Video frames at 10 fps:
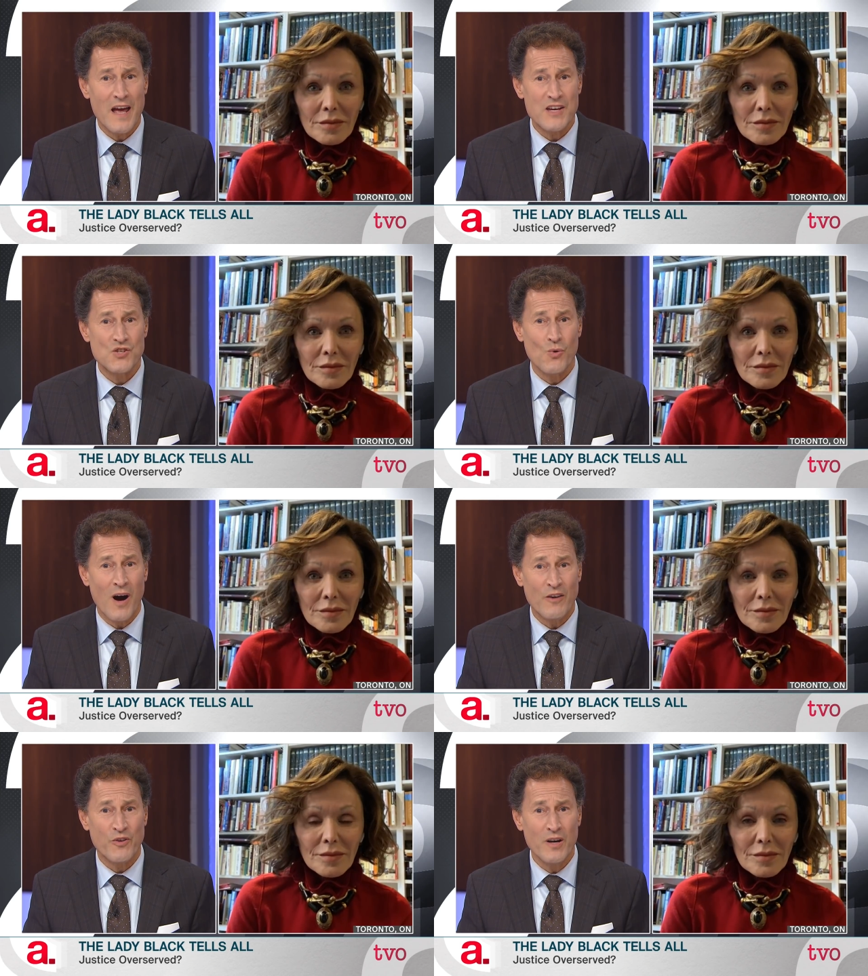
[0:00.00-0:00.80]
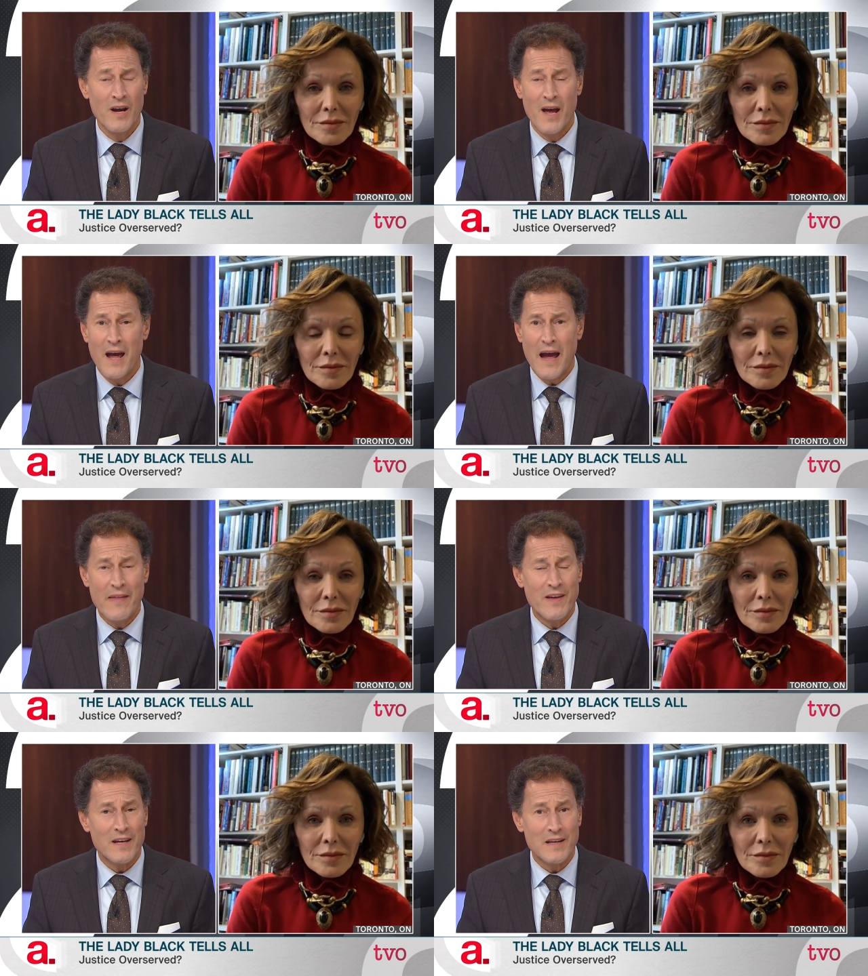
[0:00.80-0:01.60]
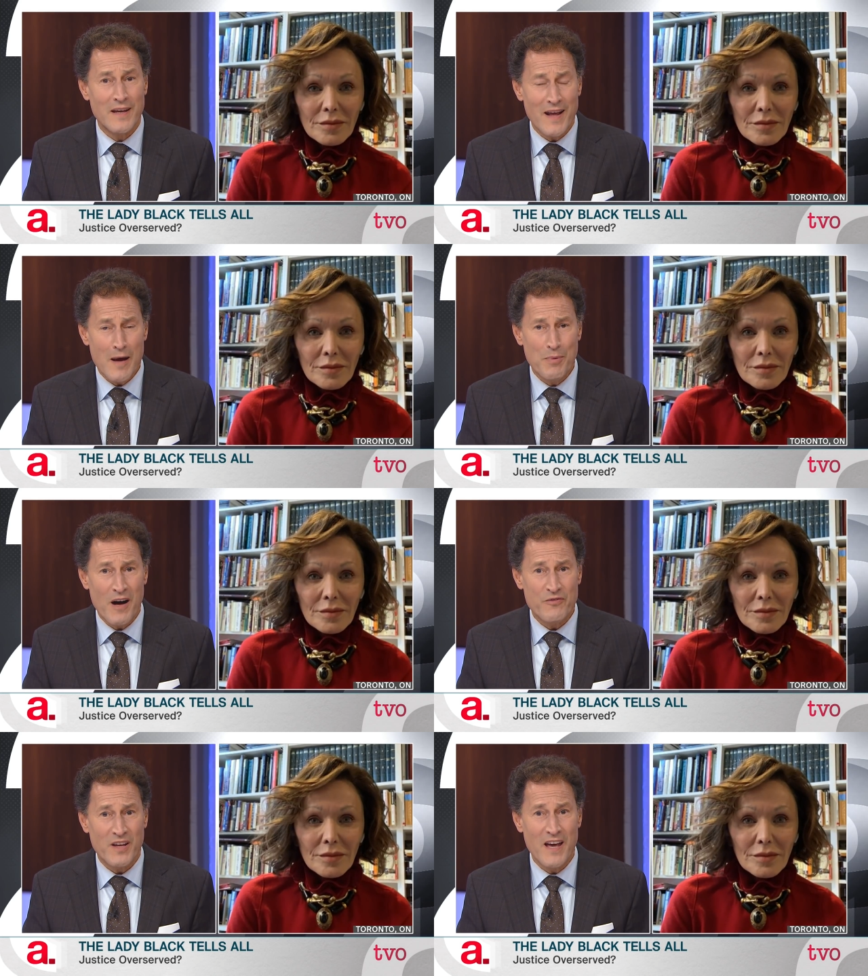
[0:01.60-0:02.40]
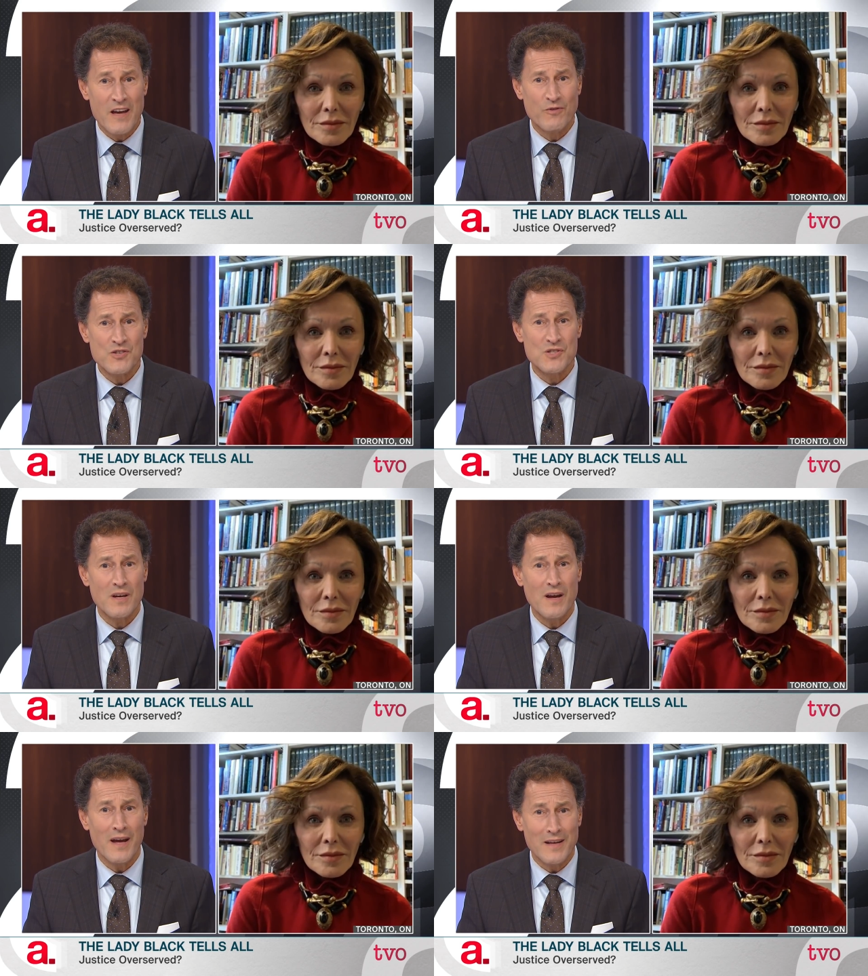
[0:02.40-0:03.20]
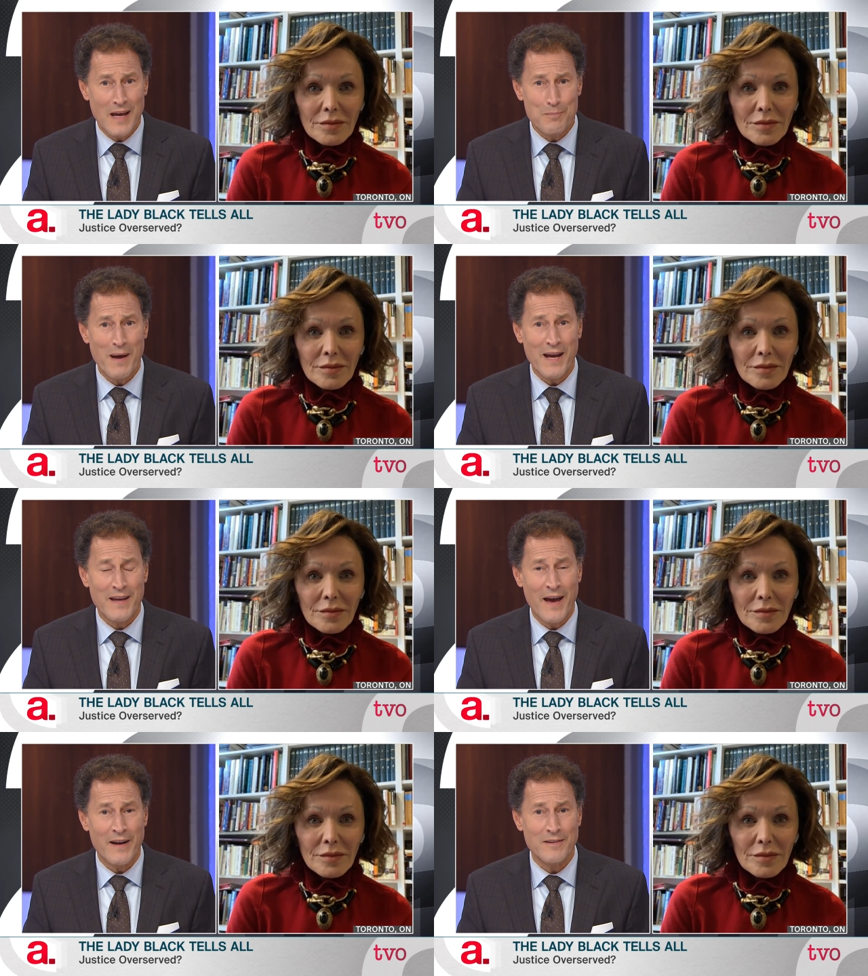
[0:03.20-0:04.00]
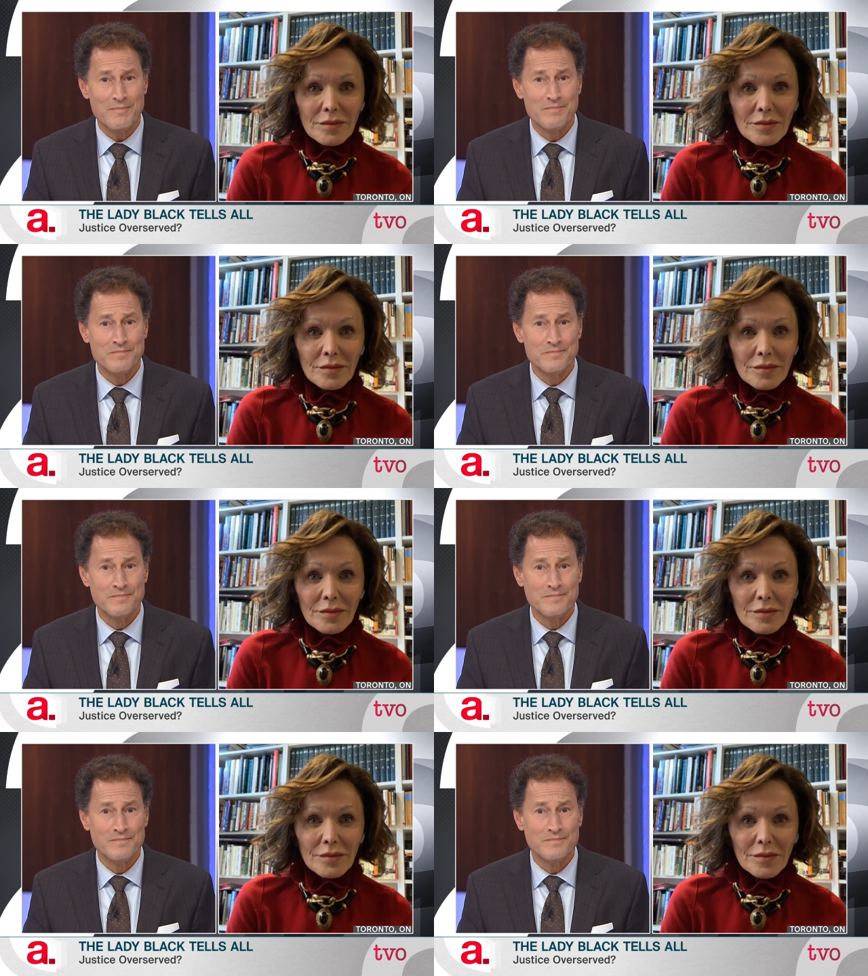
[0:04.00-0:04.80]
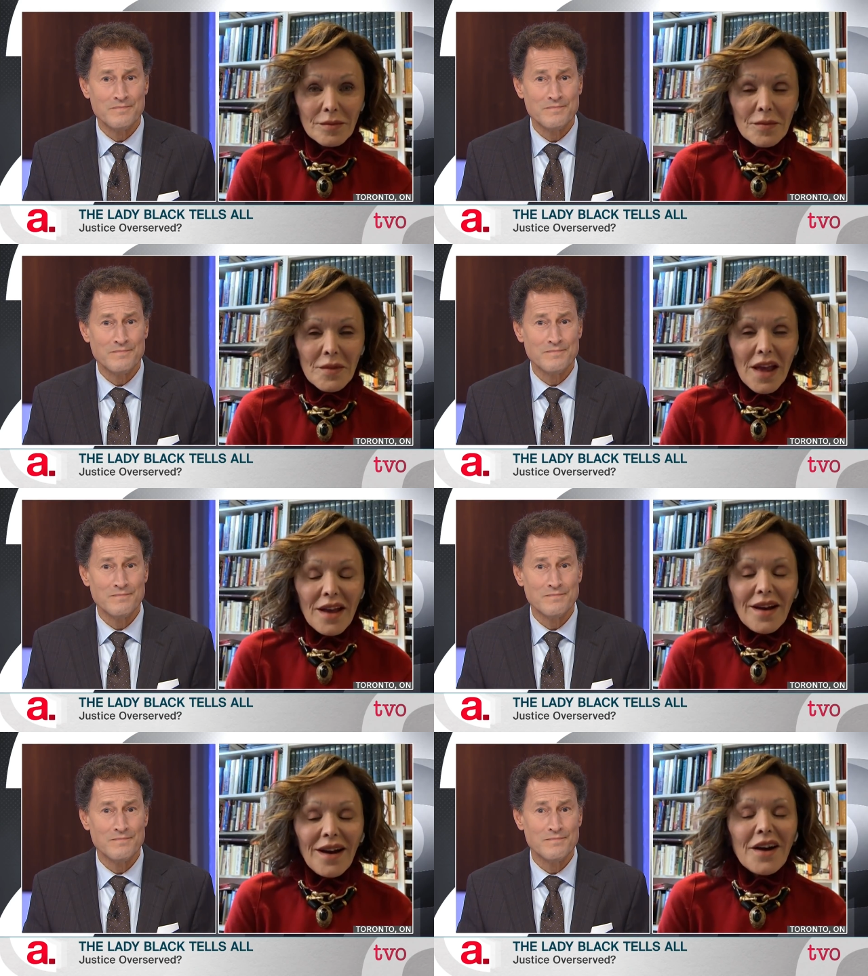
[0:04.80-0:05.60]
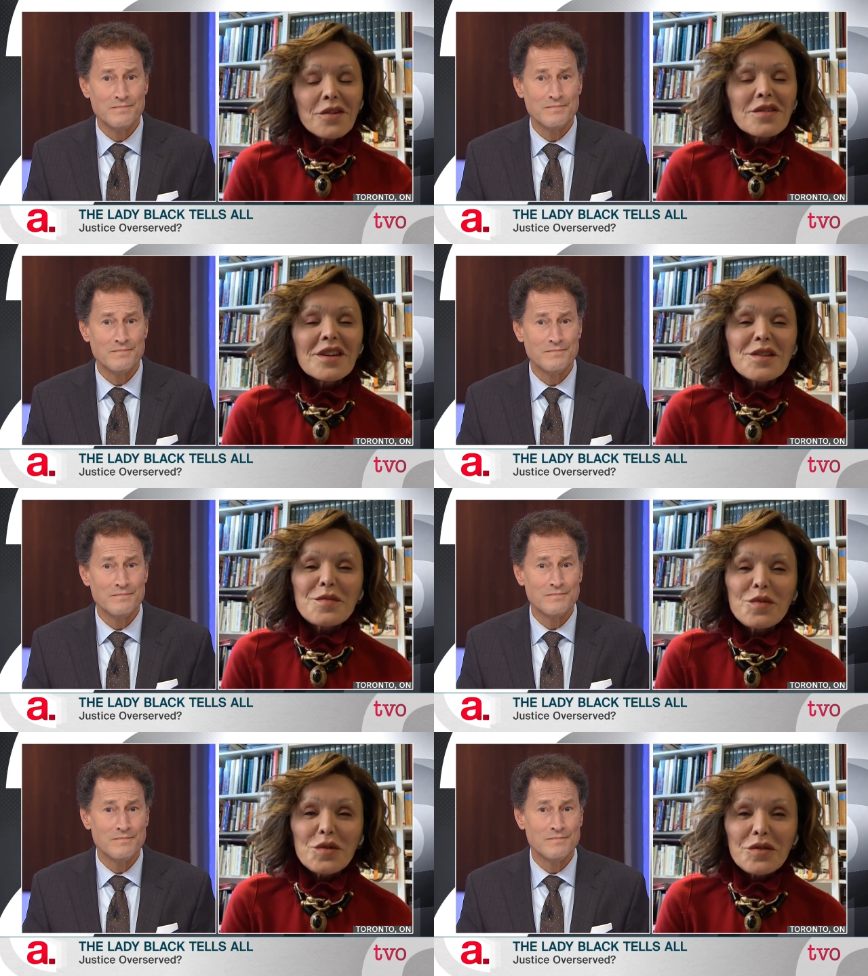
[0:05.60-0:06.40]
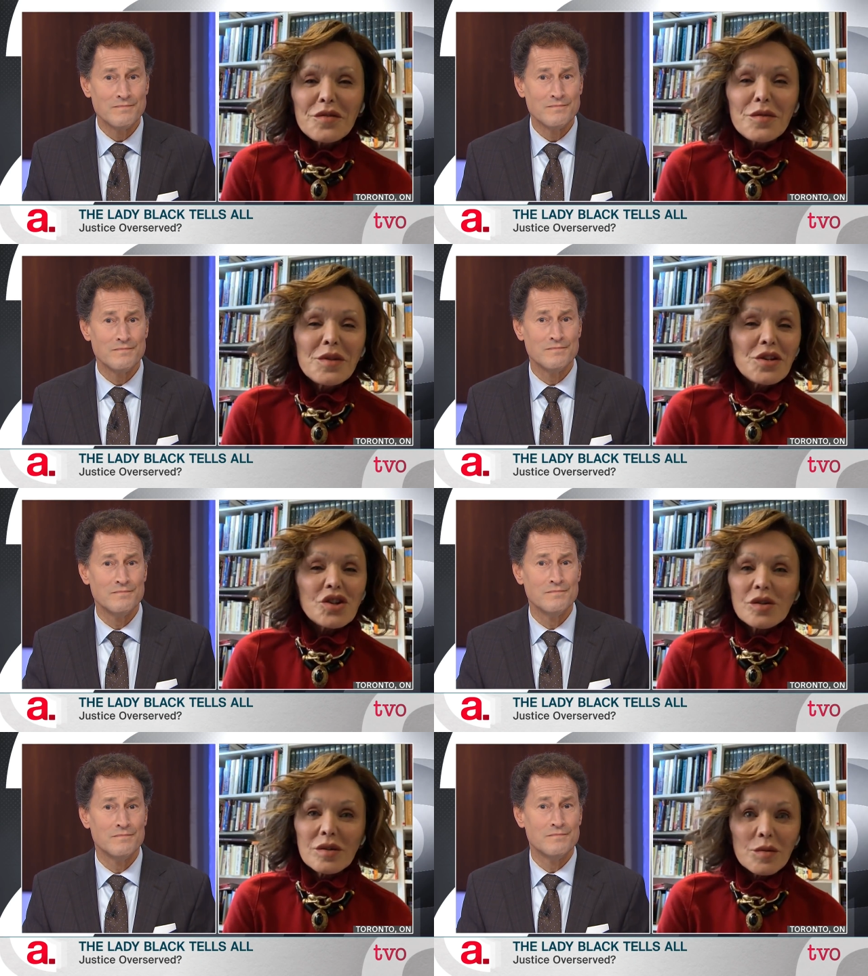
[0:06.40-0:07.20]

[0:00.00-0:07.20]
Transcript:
Speaker 1: has to offer, and they can get up off the canvas and get back at it?
Speaker 2: I don't think it's important for me to show the